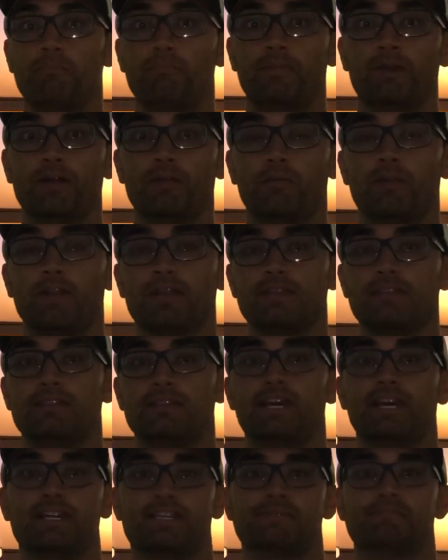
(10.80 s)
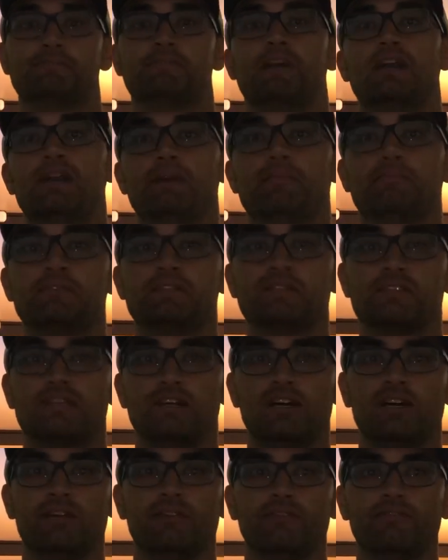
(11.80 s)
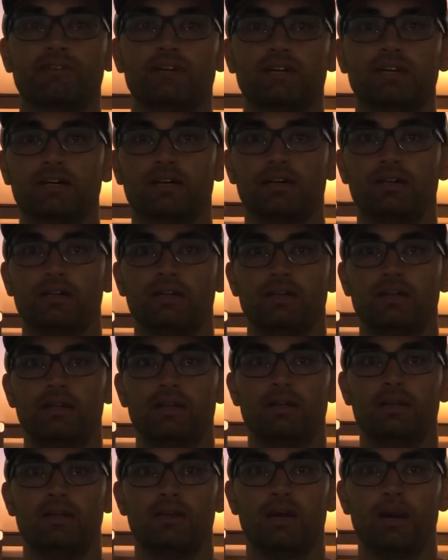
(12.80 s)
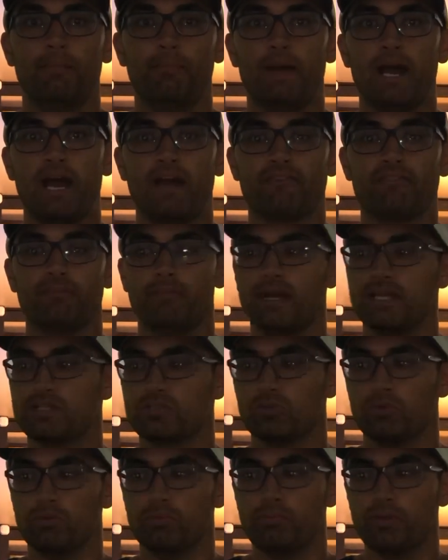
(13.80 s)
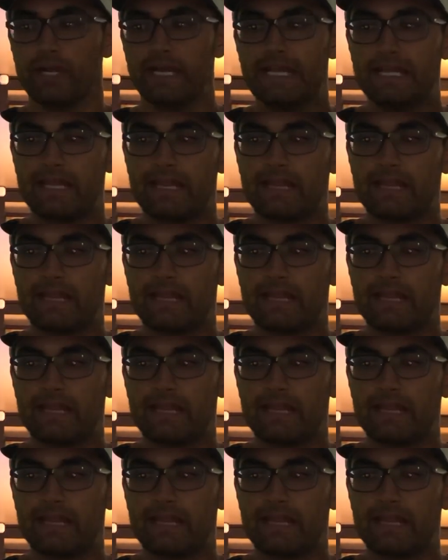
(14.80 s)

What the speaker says: but wanted to take some time since I'm back from med school break.